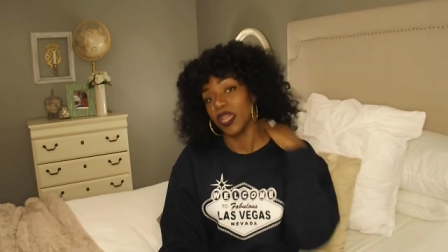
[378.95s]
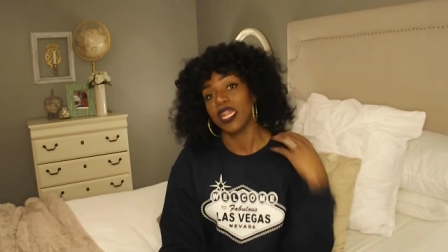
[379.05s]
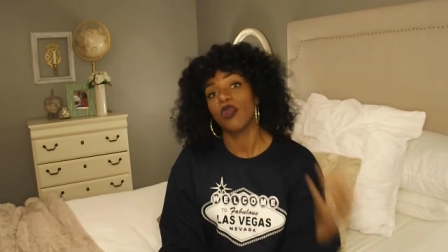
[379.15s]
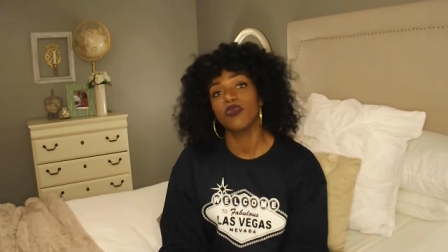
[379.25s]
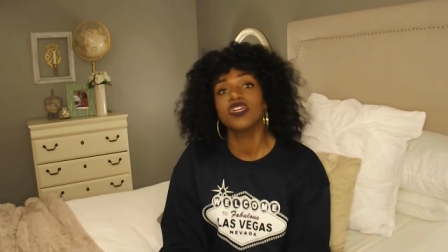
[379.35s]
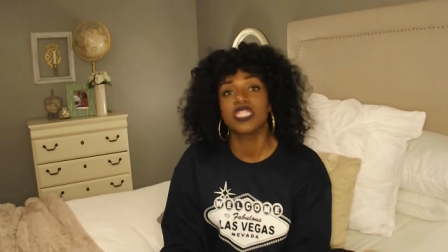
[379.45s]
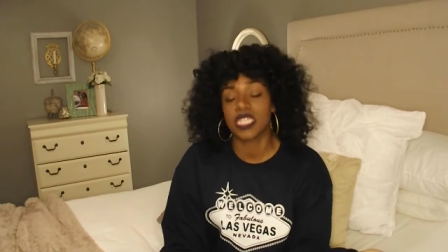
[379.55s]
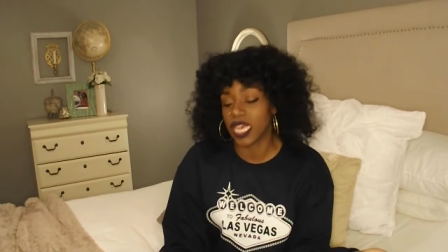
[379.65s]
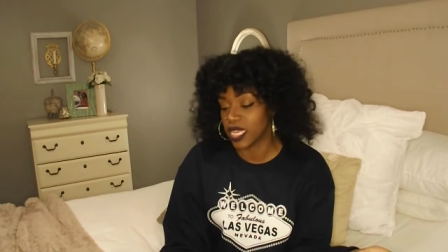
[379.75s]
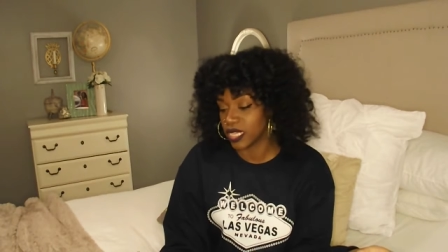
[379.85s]
And I would
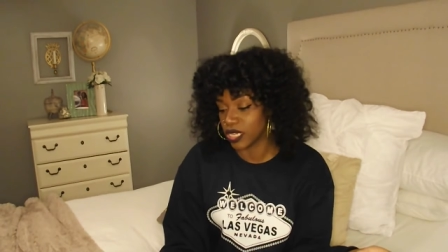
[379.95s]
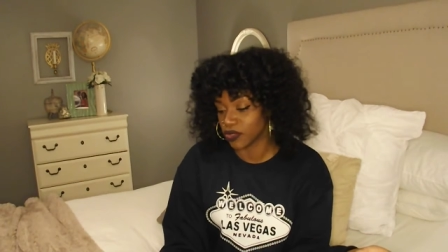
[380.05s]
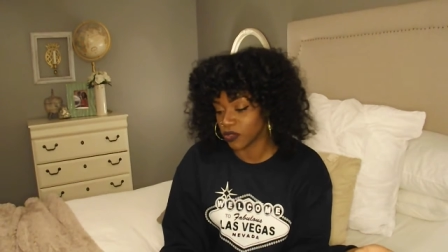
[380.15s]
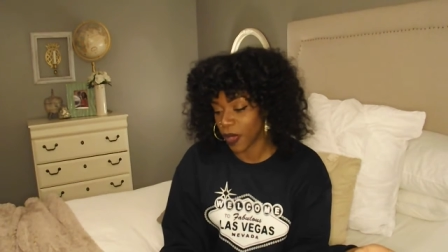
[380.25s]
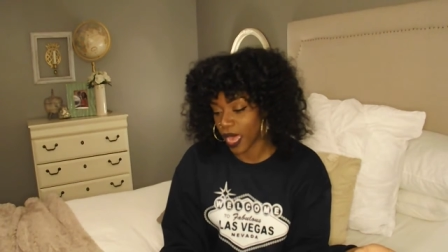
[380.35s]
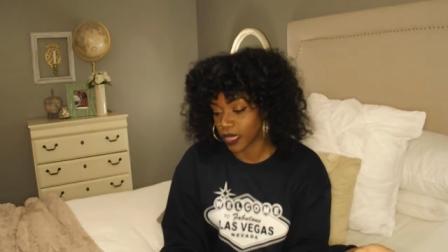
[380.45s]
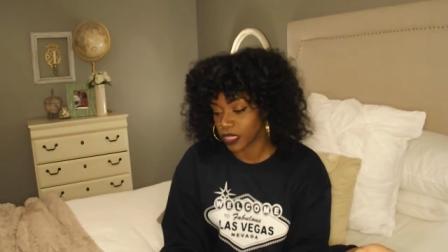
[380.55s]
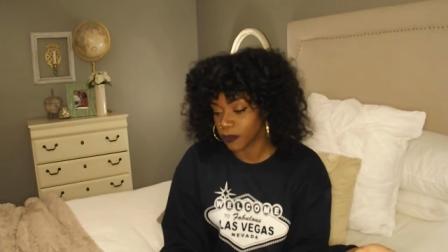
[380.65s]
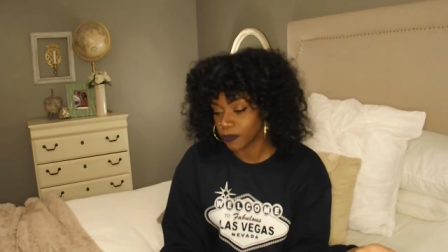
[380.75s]
stay at Caesar's Palace.